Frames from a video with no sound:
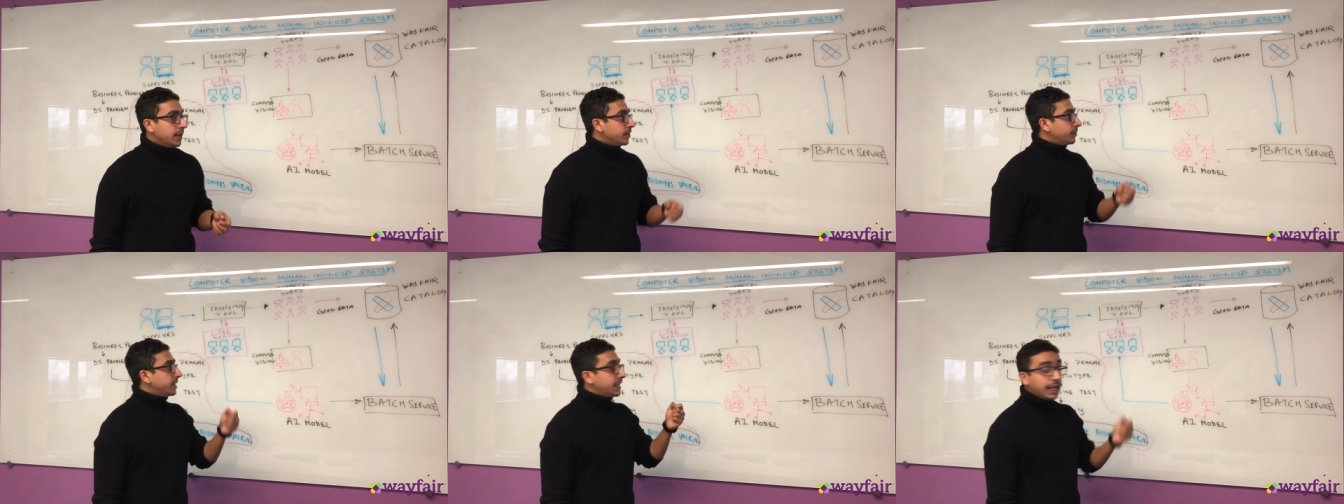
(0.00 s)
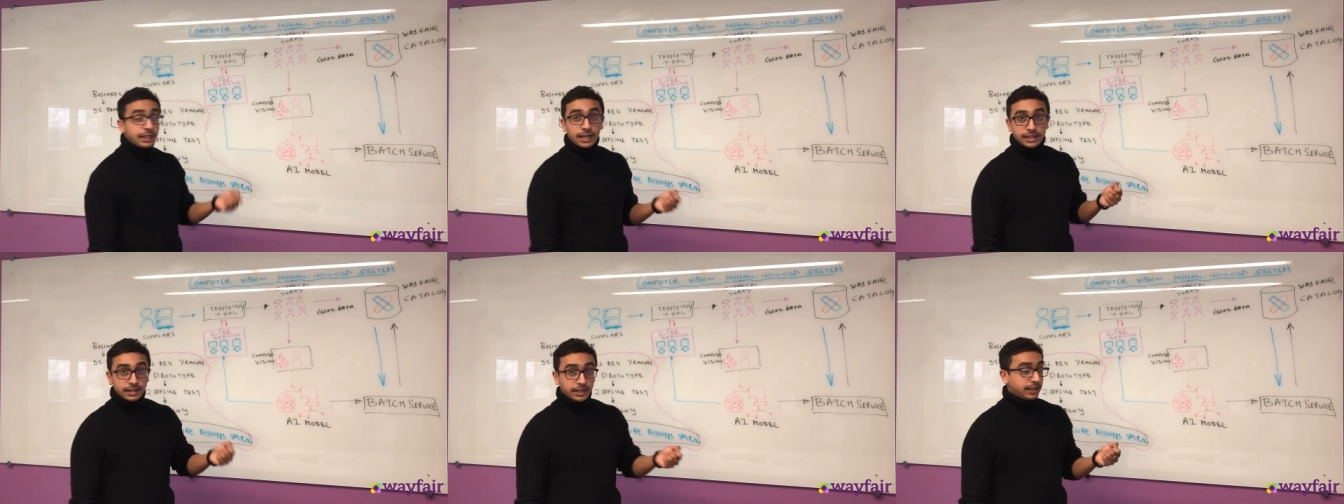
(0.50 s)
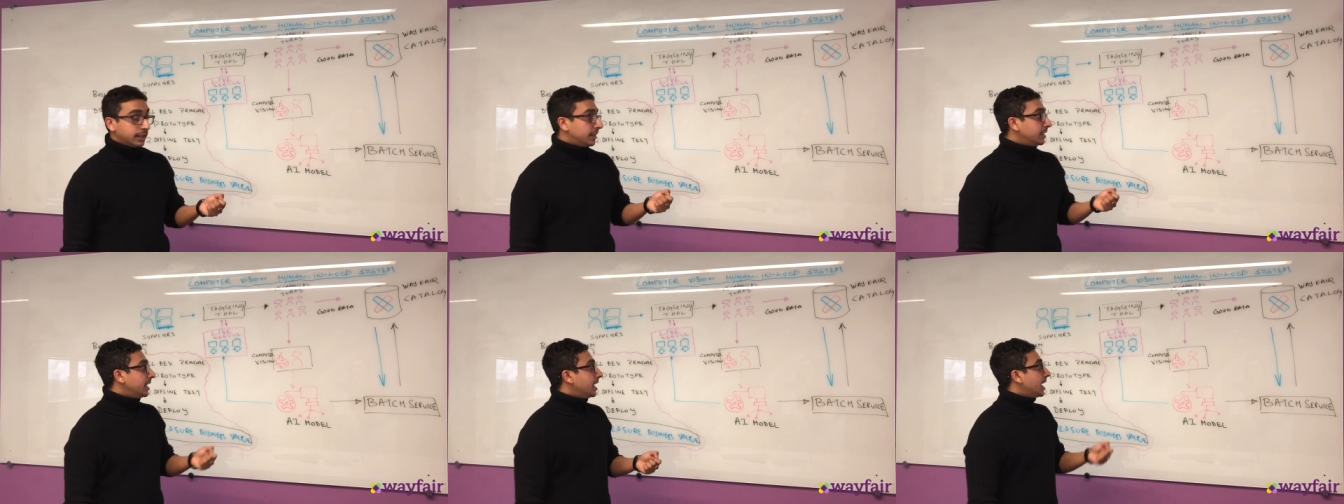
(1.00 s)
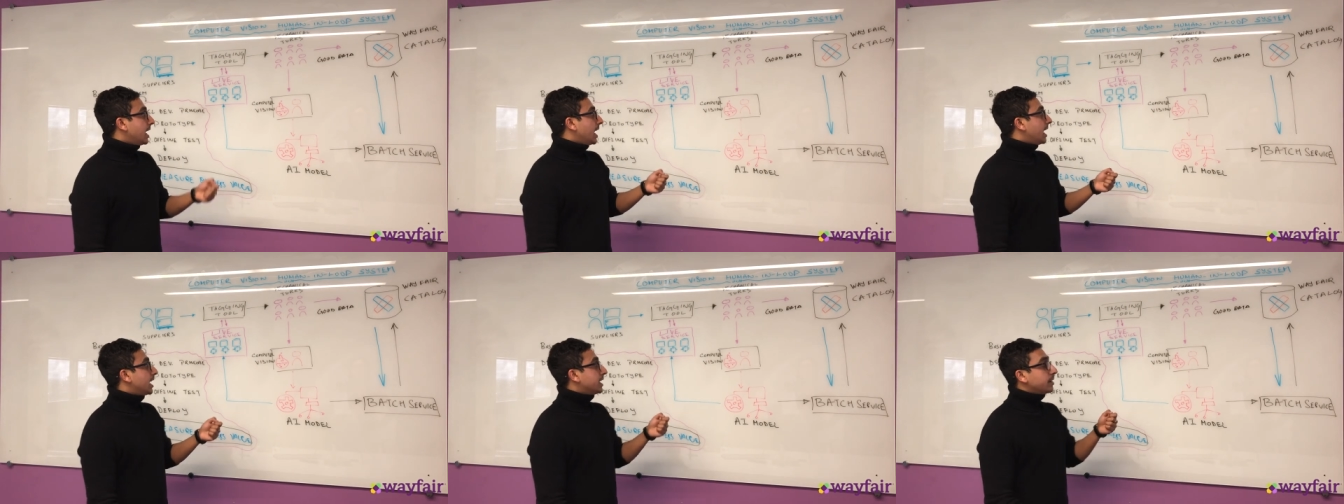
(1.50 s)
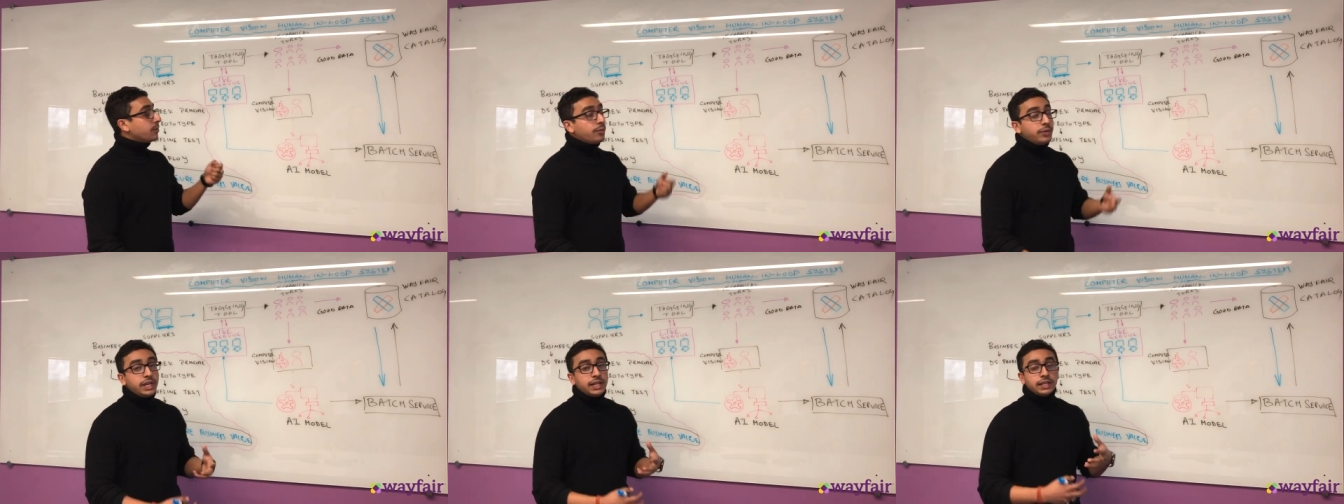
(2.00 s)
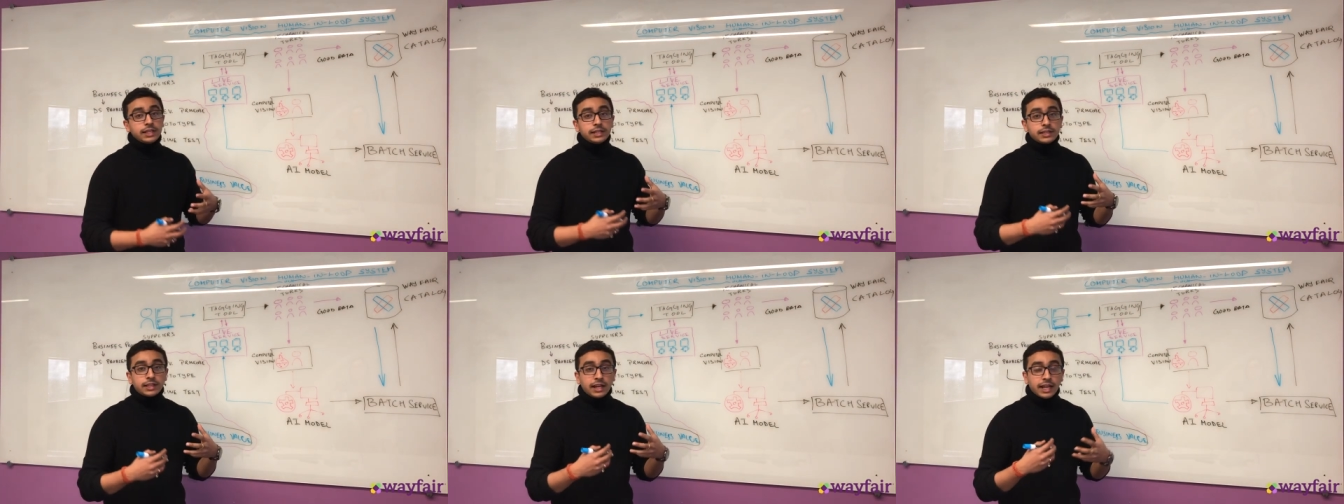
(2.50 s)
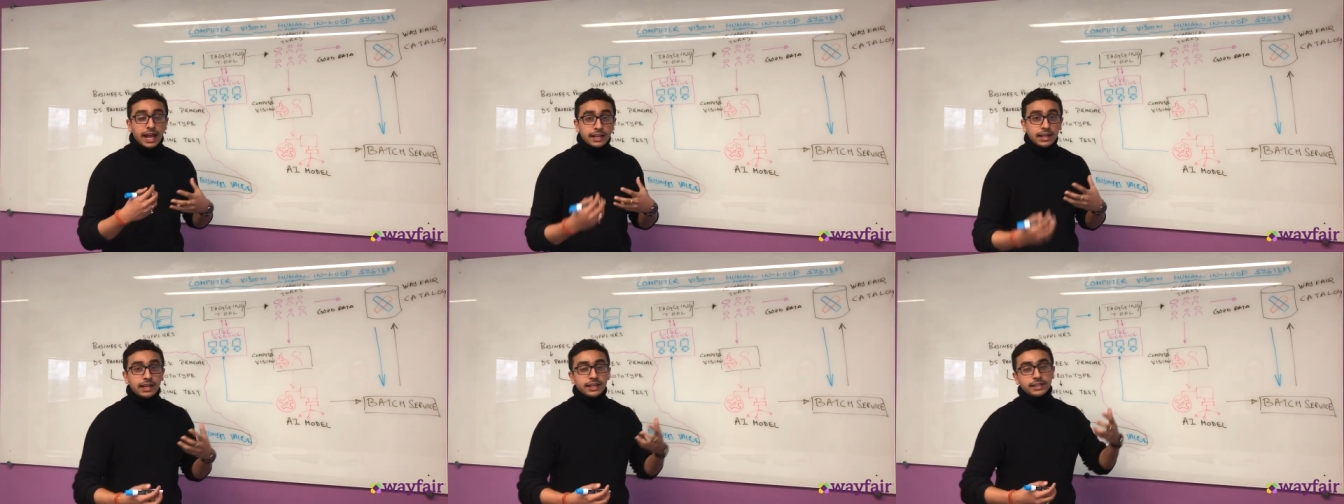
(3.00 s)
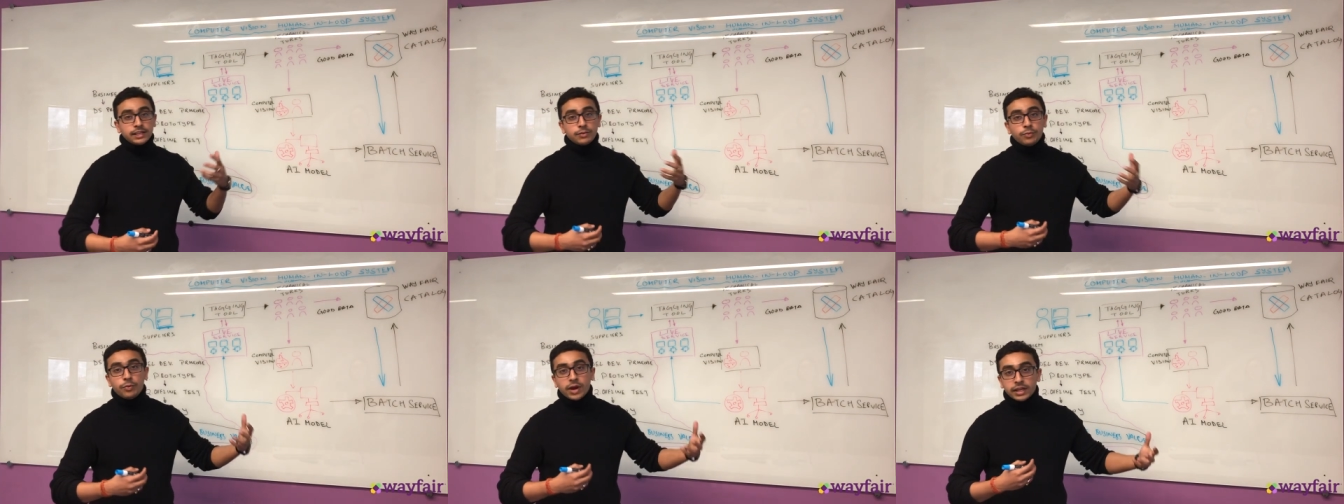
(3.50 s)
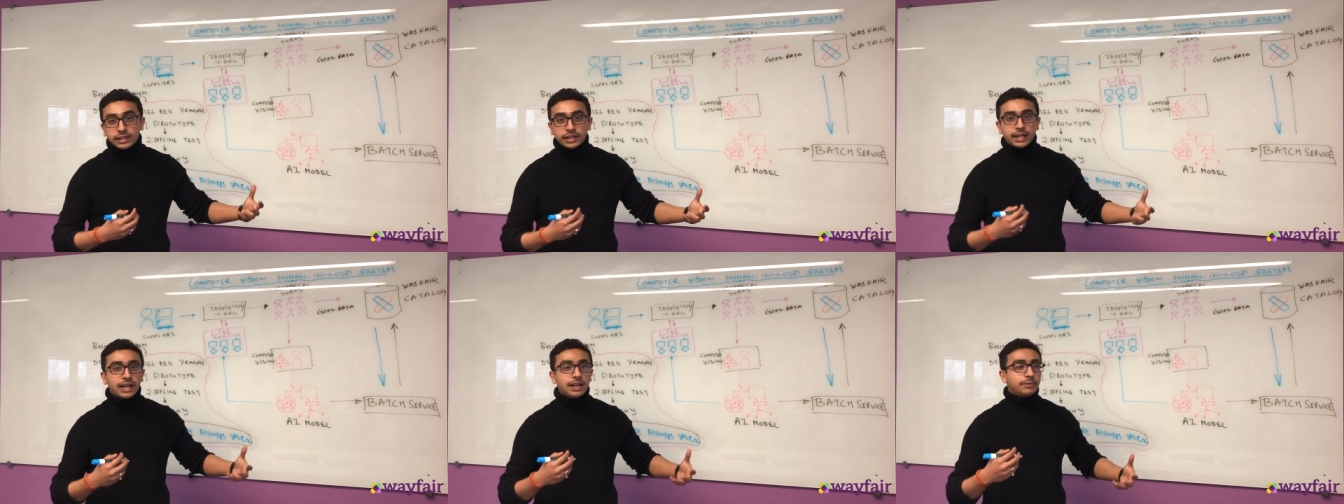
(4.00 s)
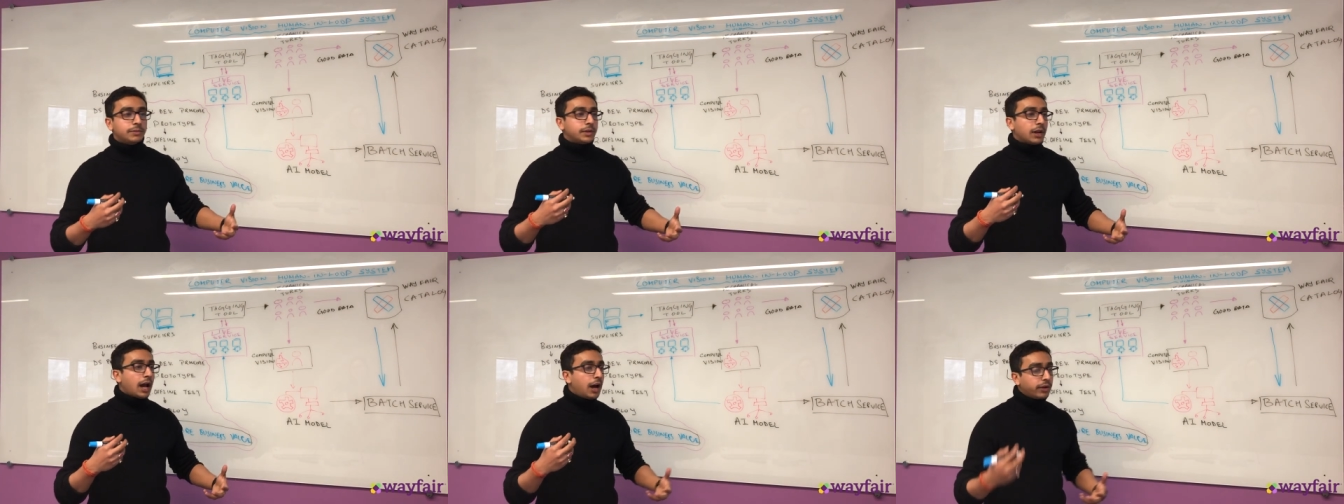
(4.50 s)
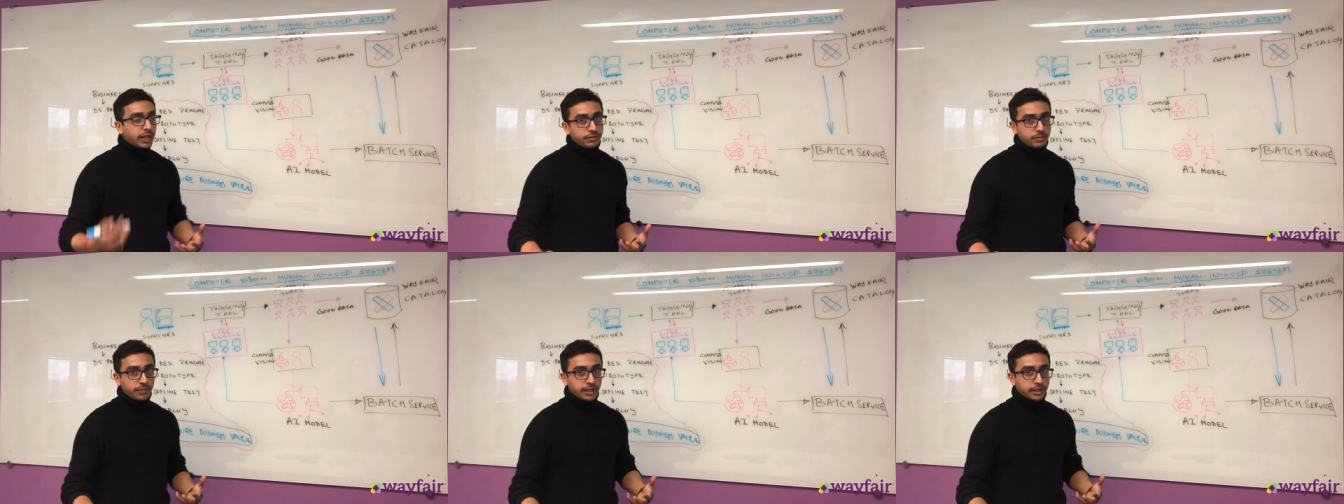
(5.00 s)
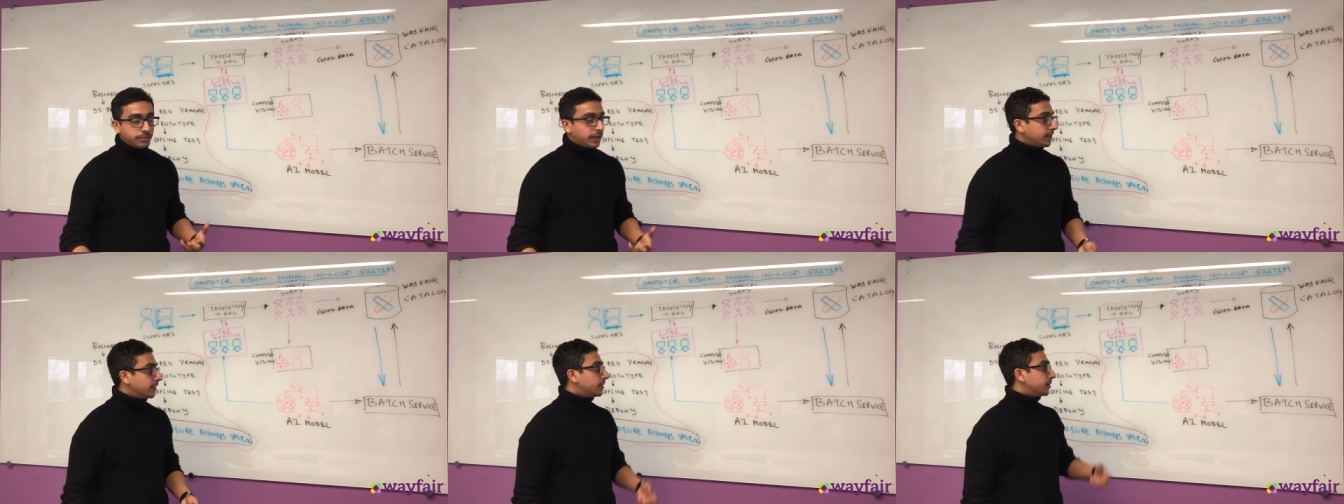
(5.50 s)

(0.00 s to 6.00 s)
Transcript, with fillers: So we take that data and we start analyzing where are the gaps, how can we make it better.